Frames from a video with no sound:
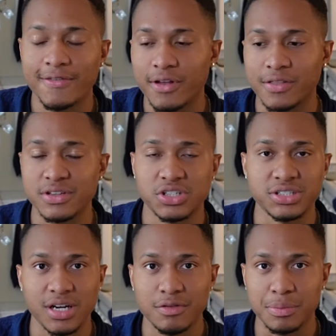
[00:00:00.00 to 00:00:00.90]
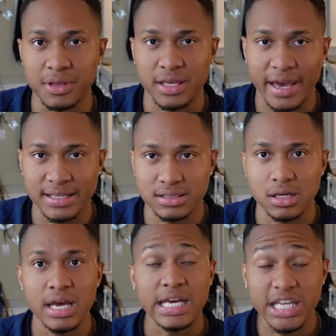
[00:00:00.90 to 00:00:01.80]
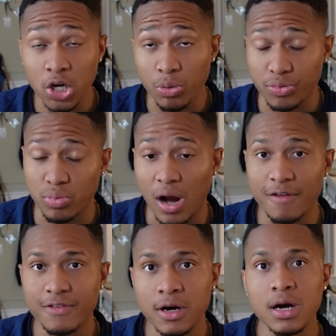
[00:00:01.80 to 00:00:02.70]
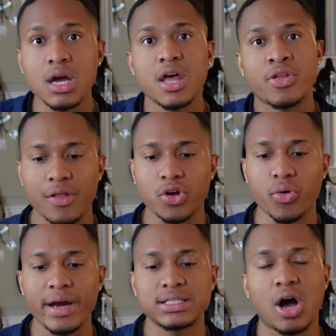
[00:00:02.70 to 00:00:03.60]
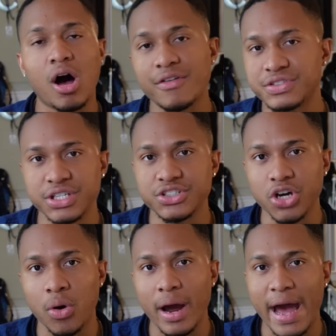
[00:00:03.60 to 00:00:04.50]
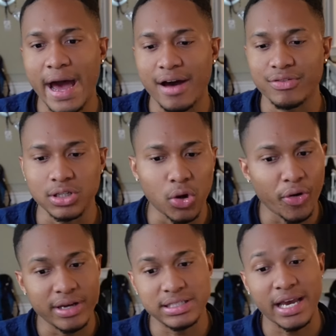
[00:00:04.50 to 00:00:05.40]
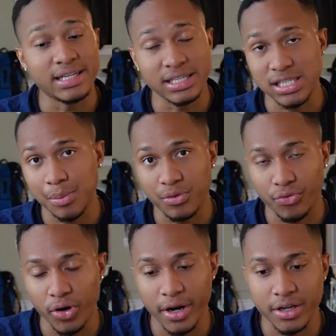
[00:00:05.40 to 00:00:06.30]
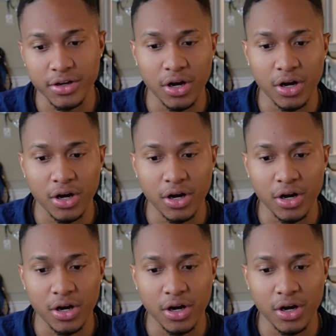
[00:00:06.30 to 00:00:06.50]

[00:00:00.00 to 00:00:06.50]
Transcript: So I feel like this could definitely be the case here with Rafa. Now, the greats often don't have glorious endings, I'm afraid.